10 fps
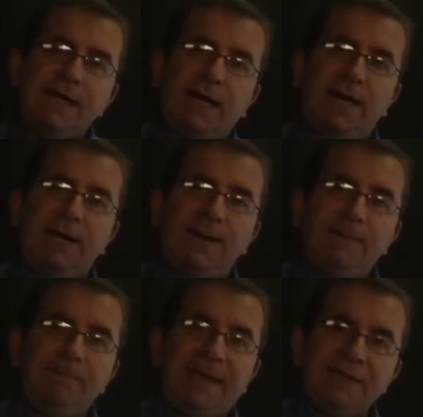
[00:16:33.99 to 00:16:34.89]

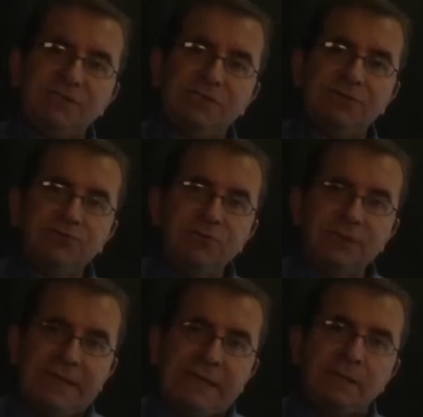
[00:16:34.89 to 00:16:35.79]
as the
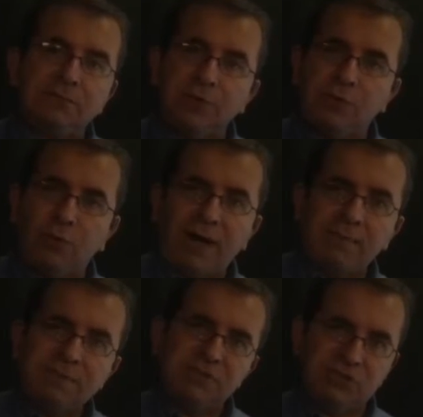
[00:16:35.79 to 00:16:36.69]
legal
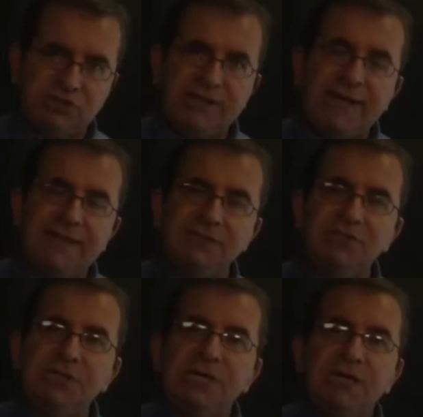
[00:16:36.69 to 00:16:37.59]
requirements
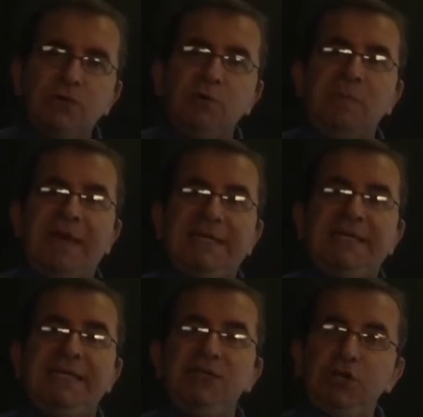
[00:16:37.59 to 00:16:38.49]
change, you may
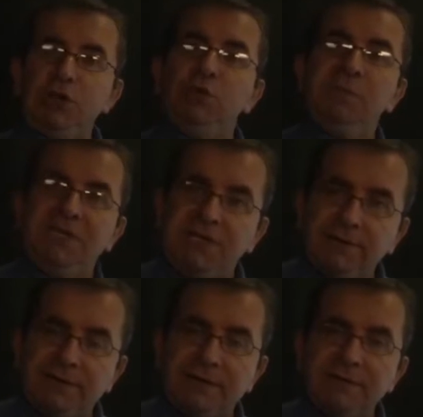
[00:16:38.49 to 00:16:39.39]
need new
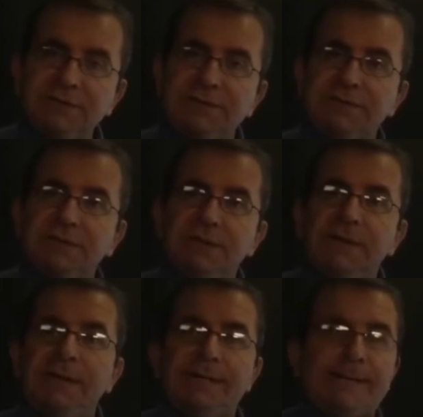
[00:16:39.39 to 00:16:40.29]
materials,
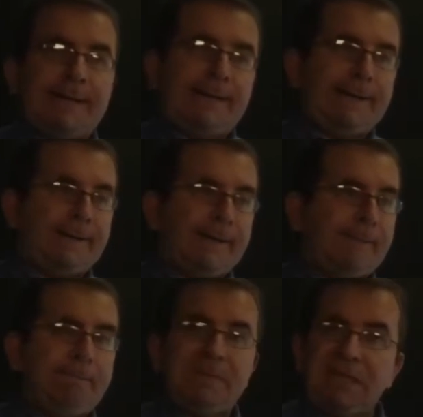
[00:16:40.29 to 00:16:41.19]

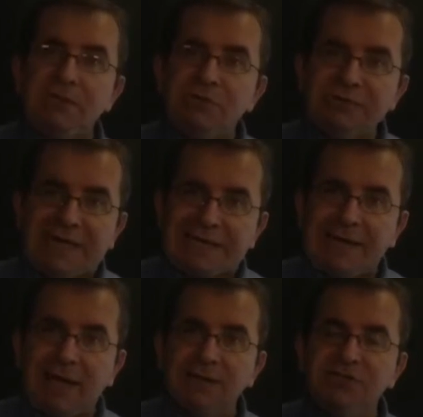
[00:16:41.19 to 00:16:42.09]
um, new
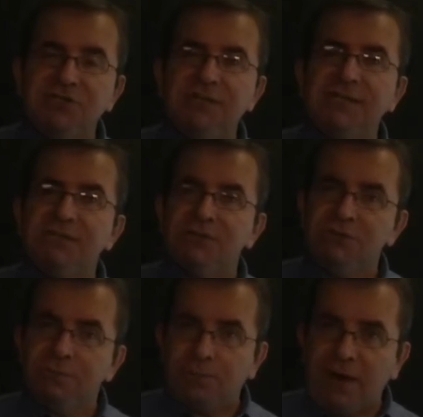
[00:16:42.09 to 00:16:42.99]
technologies,
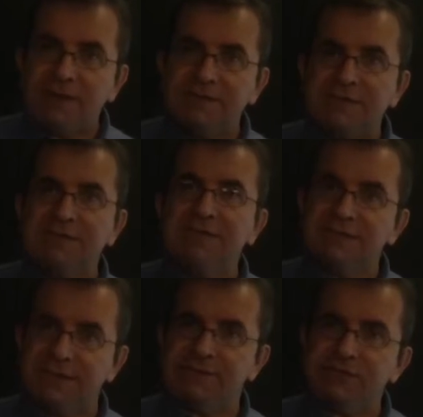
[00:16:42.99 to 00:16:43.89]
new processes,
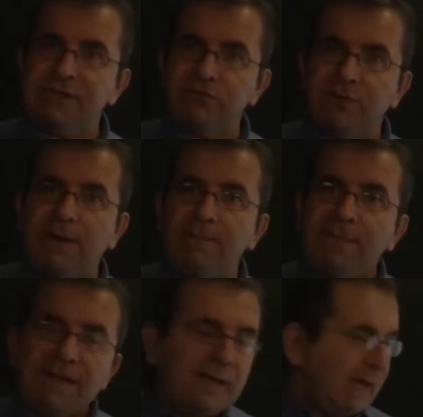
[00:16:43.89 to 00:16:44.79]
etc.
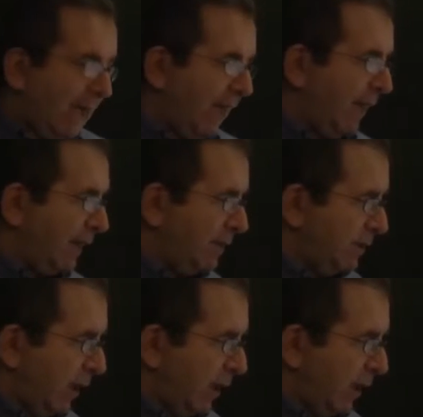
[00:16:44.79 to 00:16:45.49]
And